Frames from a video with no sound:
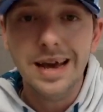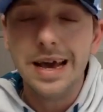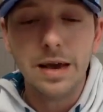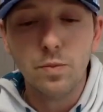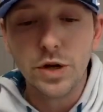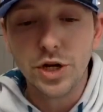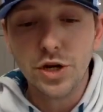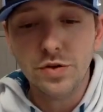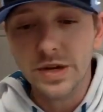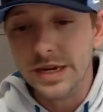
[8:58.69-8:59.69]
in which
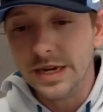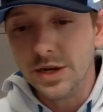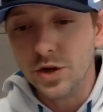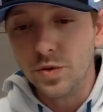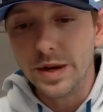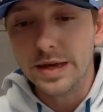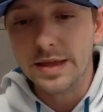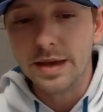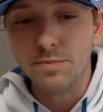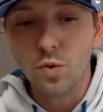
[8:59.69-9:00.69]
Houston didn't do
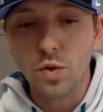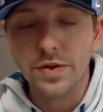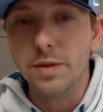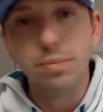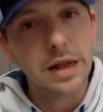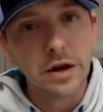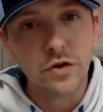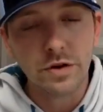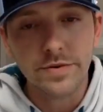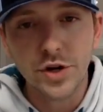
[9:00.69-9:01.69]
anything more than a player
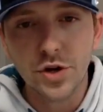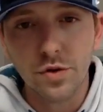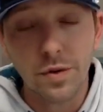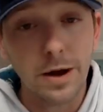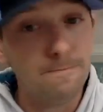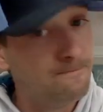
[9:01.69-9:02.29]
driven shoot around